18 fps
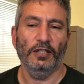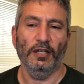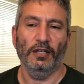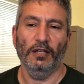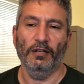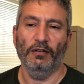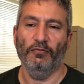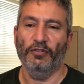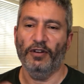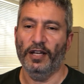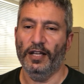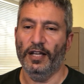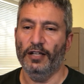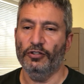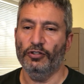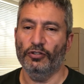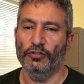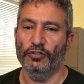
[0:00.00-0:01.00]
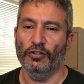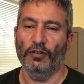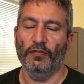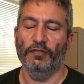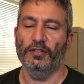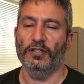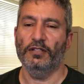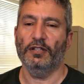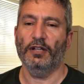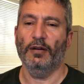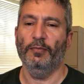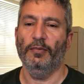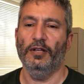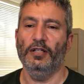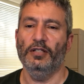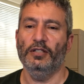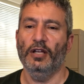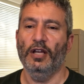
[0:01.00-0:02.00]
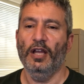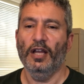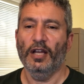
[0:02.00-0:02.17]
and in financial services companies,